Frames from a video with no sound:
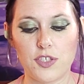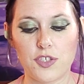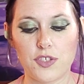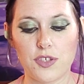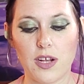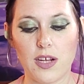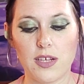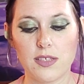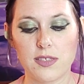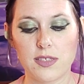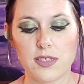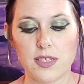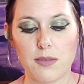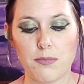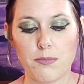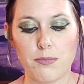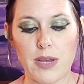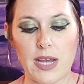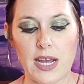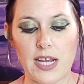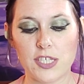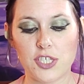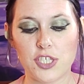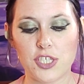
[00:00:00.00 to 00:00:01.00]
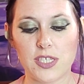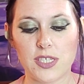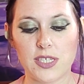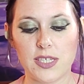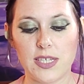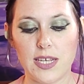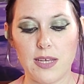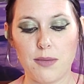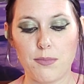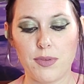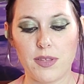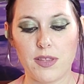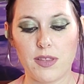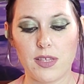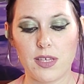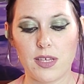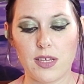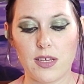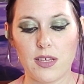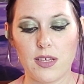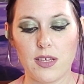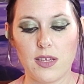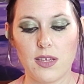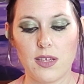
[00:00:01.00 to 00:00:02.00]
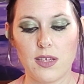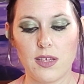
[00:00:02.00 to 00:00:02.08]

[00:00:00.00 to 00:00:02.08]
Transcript: trust, compassion, and empathy.